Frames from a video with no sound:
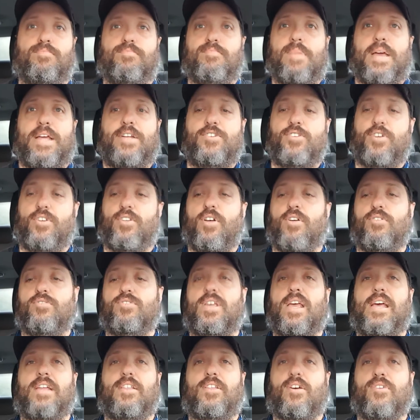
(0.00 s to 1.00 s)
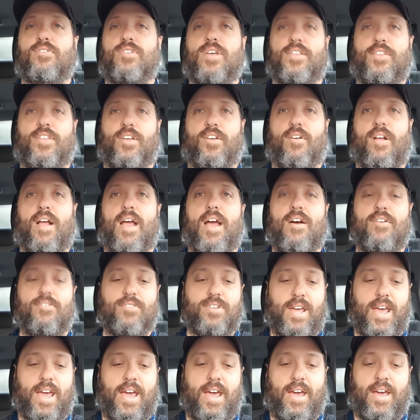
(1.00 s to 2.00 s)
made sure those hit the
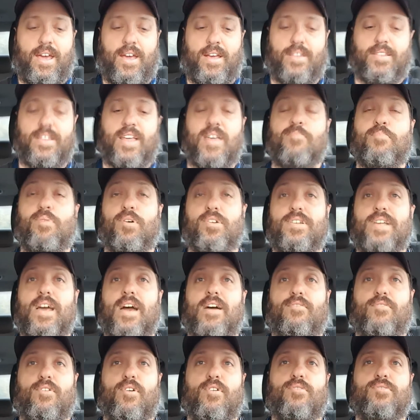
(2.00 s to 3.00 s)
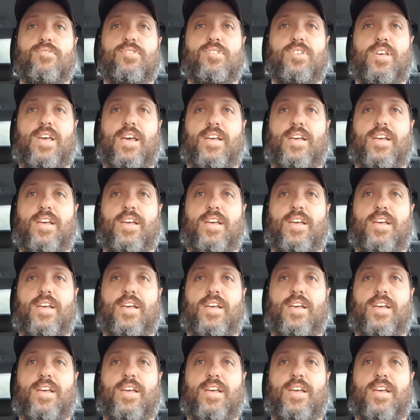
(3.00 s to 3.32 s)
ground and they put down roots.